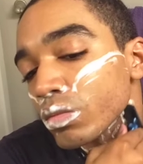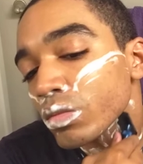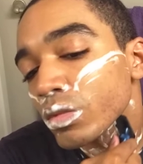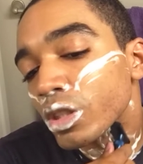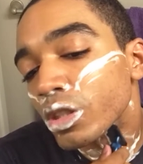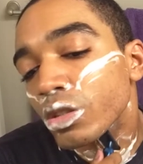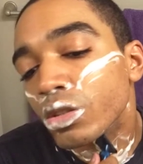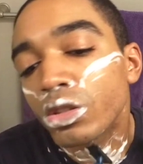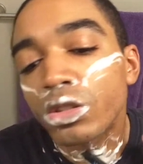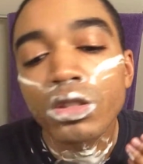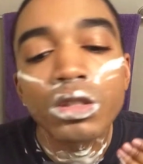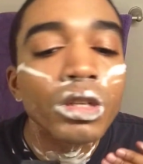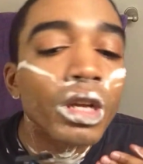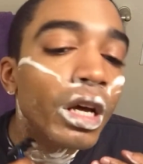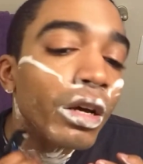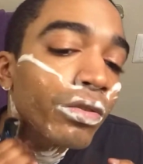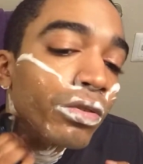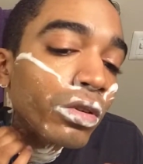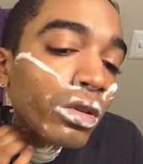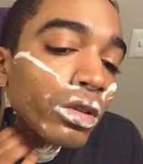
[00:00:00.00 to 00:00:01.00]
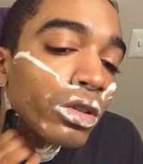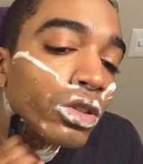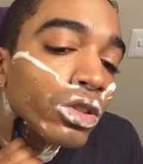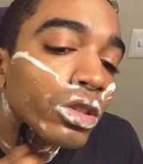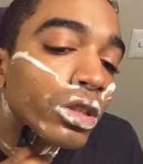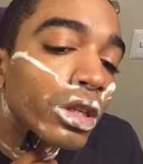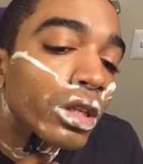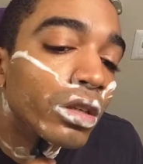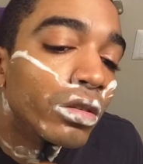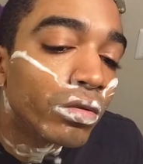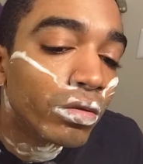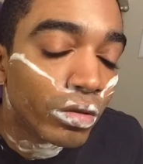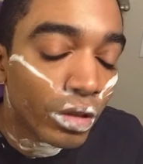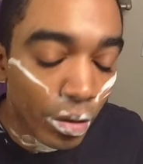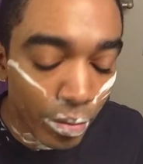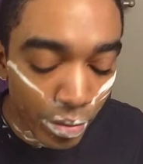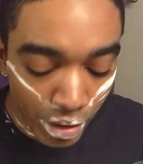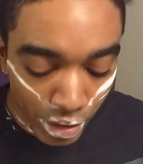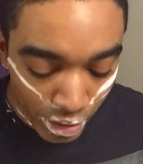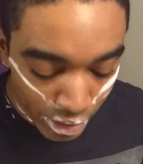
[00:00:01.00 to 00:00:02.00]
Yeah, just an effortless shave. I
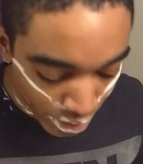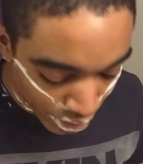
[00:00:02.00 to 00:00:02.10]
mean, it's